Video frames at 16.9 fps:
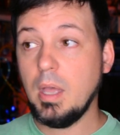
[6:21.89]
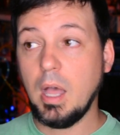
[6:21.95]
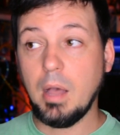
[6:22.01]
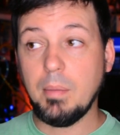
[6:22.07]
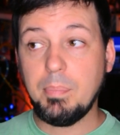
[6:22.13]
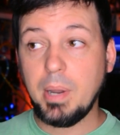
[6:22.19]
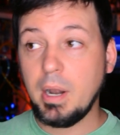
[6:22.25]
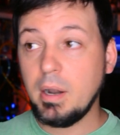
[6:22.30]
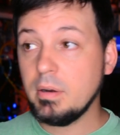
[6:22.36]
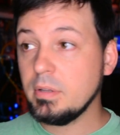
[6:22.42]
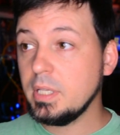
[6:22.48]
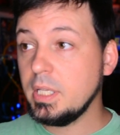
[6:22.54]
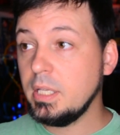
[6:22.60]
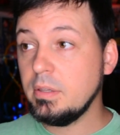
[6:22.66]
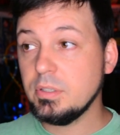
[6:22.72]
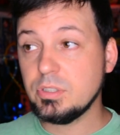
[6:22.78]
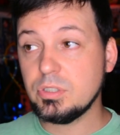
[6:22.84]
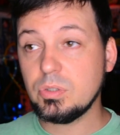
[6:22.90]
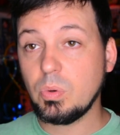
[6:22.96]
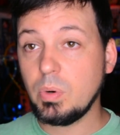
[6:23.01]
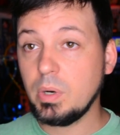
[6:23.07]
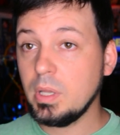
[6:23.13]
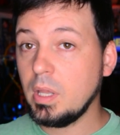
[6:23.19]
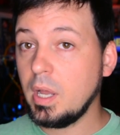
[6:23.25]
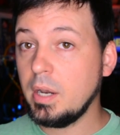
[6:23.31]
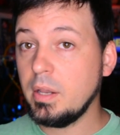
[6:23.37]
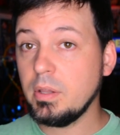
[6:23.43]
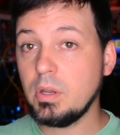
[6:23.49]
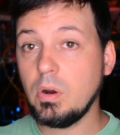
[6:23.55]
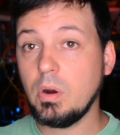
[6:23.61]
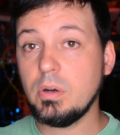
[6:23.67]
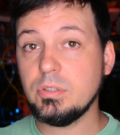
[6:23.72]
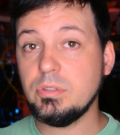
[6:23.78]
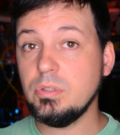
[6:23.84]
Apparently, the storyline of the
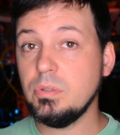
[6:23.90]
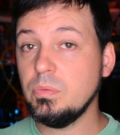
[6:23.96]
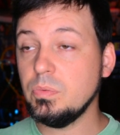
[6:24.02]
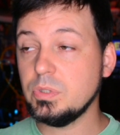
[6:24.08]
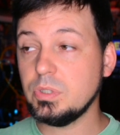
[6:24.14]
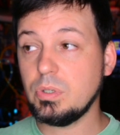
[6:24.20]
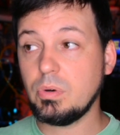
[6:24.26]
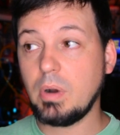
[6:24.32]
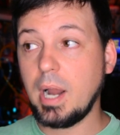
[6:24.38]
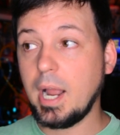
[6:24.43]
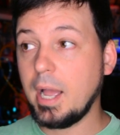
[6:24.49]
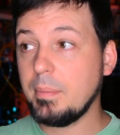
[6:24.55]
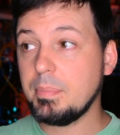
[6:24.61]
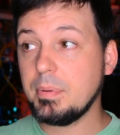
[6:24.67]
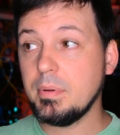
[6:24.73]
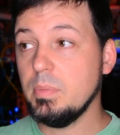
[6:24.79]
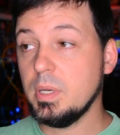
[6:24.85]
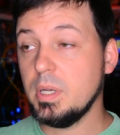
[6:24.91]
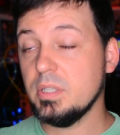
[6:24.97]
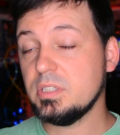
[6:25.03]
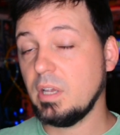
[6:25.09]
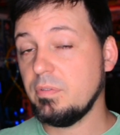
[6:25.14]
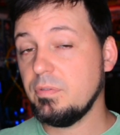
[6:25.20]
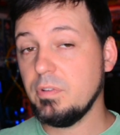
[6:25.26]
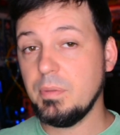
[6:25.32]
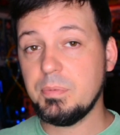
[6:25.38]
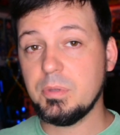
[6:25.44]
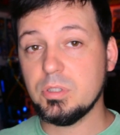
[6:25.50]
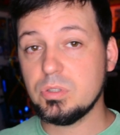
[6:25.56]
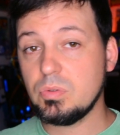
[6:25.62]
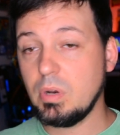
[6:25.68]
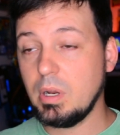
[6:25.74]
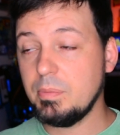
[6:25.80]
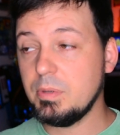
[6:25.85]
cartoon was crap because I flipped the
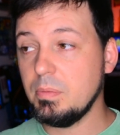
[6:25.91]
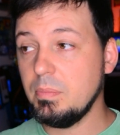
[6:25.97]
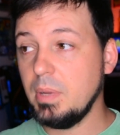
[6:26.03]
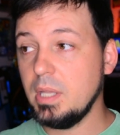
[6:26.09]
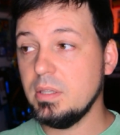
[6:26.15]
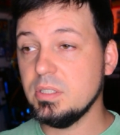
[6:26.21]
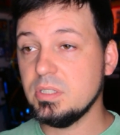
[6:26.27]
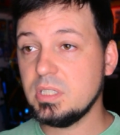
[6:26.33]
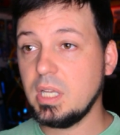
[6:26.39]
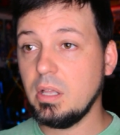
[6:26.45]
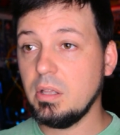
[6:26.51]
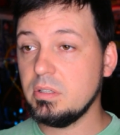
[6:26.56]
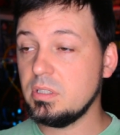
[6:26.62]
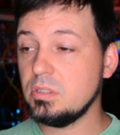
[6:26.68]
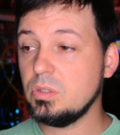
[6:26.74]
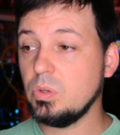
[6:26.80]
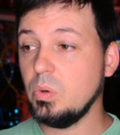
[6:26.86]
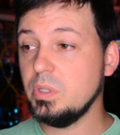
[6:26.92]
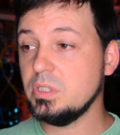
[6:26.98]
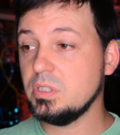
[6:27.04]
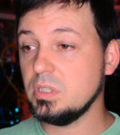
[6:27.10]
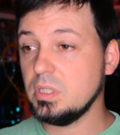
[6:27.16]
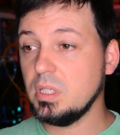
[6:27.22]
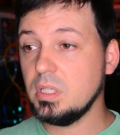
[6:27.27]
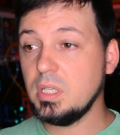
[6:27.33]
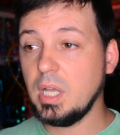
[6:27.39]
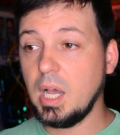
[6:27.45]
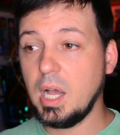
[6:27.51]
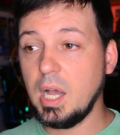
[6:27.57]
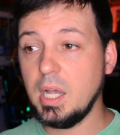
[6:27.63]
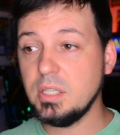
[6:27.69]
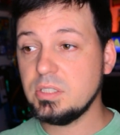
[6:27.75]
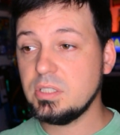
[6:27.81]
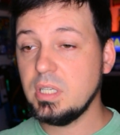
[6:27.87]
script and made the skeleton toys the good
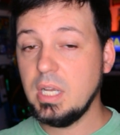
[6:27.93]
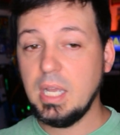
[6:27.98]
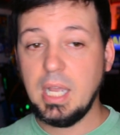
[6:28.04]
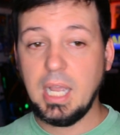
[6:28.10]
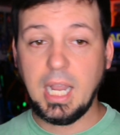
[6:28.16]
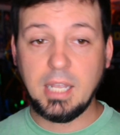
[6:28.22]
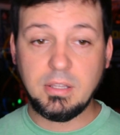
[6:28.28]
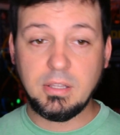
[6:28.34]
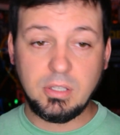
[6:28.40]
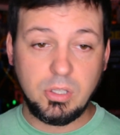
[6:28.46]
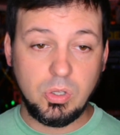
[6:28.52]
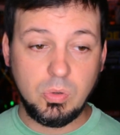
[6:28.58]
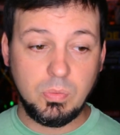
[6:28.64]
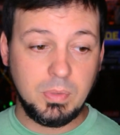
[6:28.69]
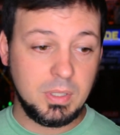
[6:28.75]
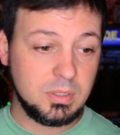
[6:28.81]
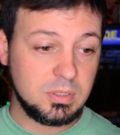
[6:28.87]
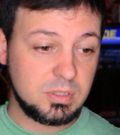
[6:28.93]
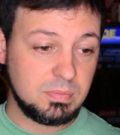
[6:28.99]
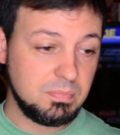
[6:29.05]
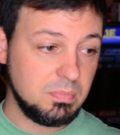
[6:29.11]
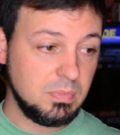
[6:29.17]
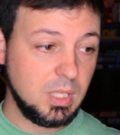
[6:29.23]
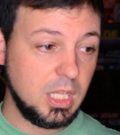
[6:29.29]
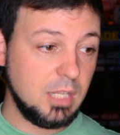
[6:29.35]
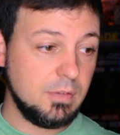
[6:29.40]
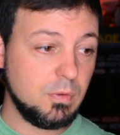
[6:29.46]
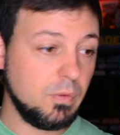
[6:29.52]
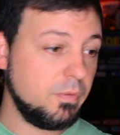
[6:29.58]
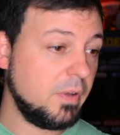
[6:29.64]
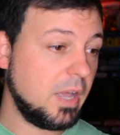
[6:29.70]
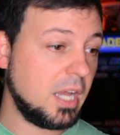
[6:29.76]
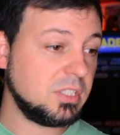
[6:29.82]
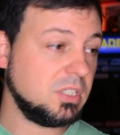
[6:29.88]
guys and the humans evil
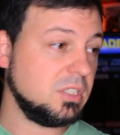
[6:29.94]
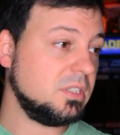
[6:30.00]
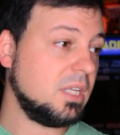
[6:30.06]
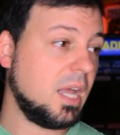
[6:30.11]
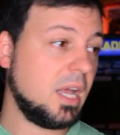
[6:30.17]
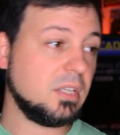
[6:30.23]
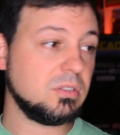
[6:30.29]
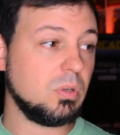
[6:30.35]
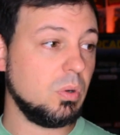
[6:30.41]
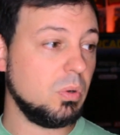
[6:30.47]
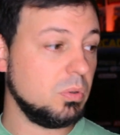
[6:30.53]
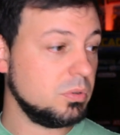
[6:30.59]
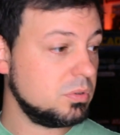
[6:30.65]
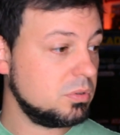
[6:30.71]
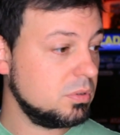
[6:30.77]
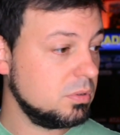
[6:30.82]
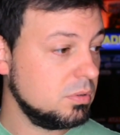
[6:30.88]
fascist assholes.